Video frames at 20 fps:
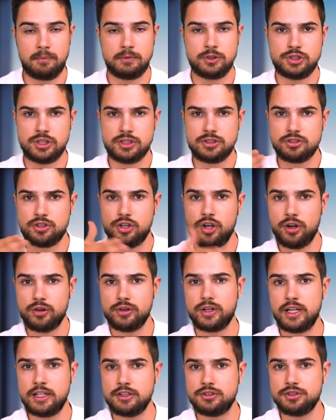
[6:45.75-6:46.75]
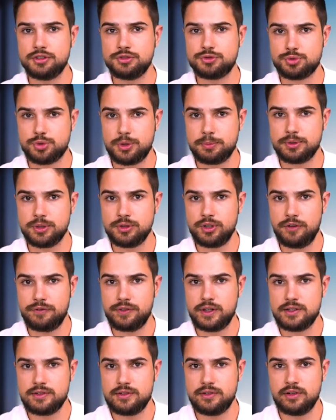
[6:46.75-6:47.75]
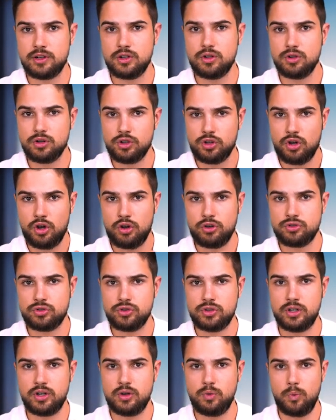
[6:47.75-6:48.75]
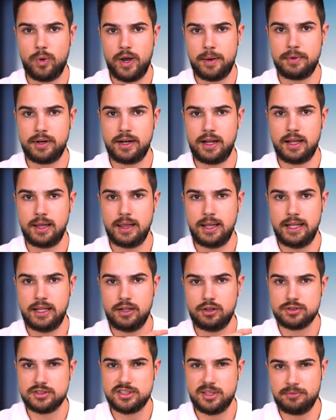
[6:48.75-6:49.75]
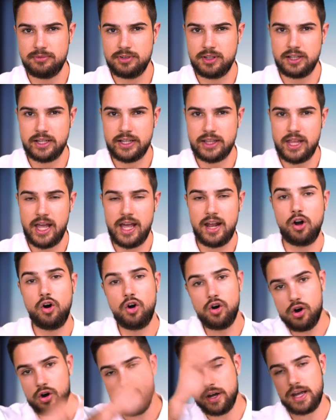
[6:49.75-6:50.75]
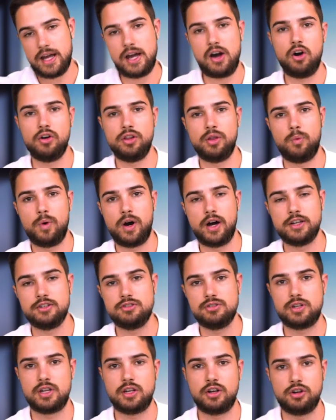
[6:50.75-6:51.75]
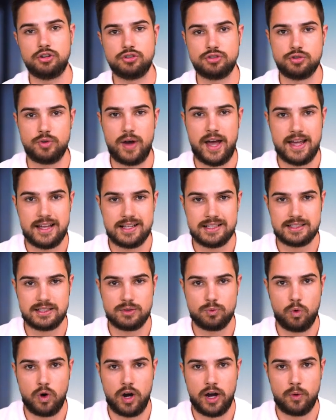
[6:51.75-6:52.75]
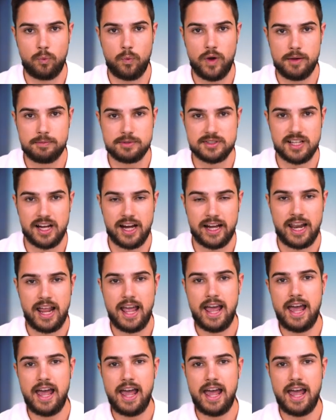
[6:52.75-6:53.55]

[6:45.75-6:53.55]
Just go into the description of this video, go to the webinar link or something like that, or otherwise you can go to ACY website